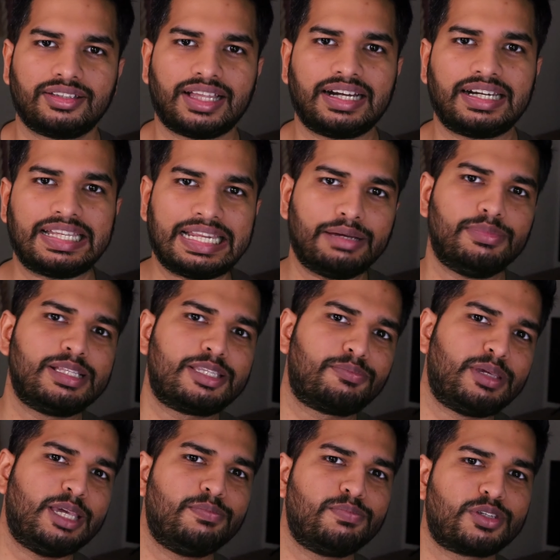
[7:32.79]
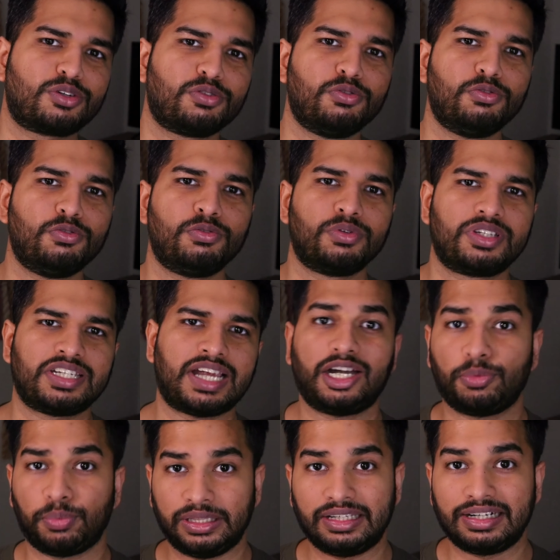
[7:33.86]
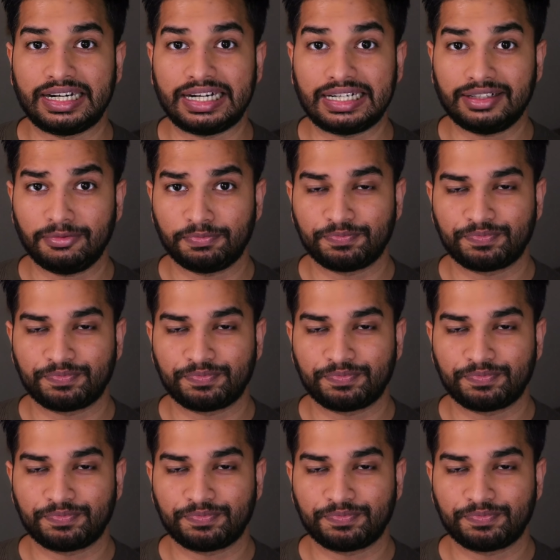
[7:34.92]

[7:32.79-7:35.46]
that enables PMs to chat with their data,